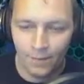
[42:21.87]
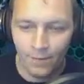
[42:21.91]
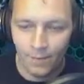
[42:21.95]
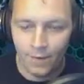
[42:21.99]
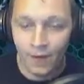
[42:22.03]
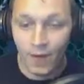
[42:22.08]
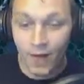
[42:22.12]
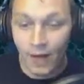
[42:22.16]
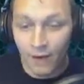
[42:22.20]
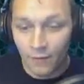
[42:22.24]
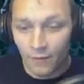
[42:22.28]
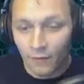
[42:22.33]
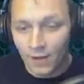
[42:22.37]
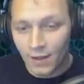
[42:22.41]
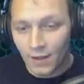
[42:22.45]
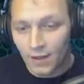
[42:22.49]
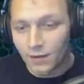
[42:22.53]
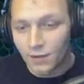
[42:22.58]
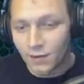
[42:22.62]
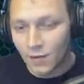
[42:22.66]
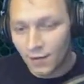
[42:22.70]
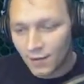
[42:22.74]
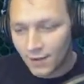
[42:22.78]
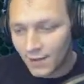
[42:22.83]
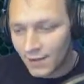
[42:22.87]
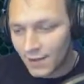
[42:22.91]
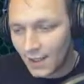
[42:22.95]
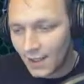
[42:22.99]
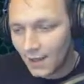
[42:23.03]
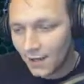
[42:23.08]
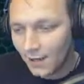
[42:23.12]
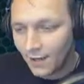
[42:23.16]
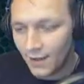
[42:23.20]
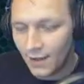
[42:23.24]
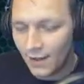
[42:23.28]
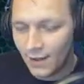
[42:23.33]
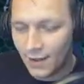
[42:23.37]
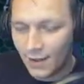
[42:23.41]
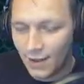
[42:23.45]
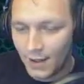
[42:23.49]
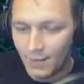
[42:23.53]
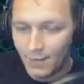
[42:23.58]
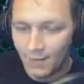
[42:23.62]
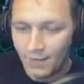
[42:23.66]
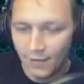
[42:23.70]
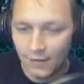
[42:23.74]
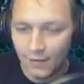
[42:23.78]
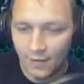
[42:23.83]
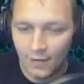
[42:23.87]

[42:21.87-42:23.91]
But yeah, I really enjoyed the Starfighter games.